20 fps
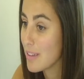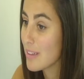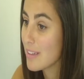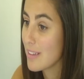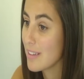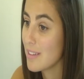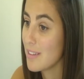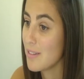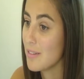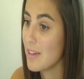
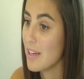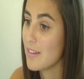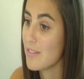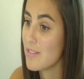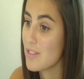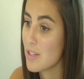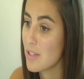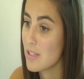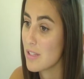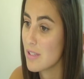They are
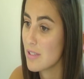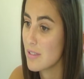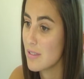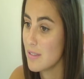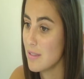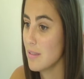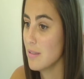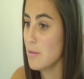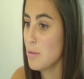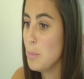just
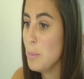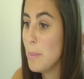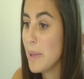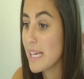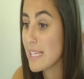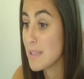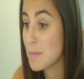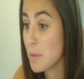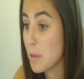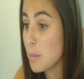
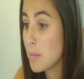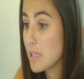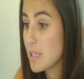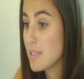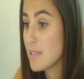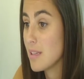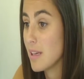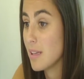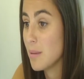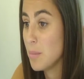maximum
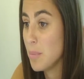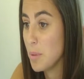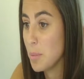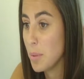it's 10